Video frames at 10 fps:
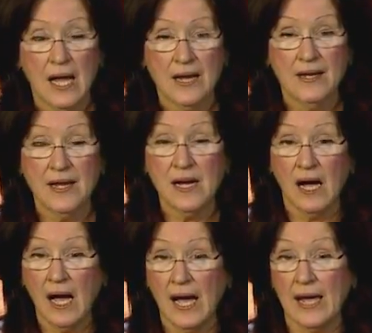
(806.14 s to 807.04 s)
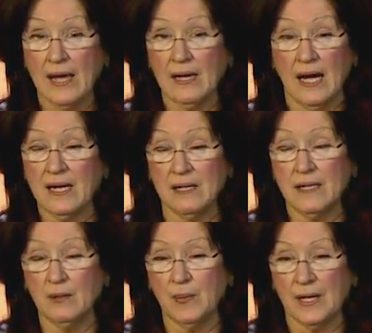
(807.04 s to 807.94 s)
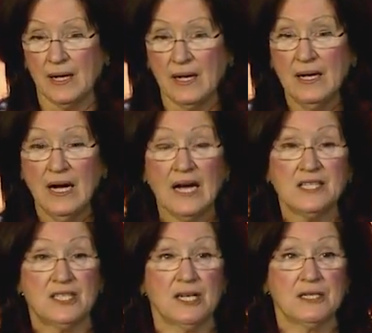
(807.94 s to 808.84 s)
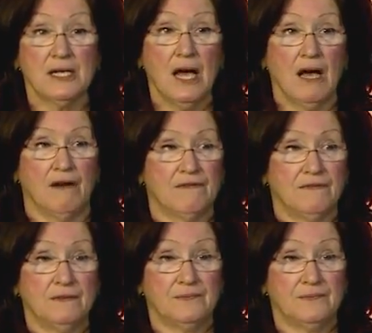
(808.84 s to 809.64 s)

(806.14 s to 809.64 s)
and then I, I start to laugh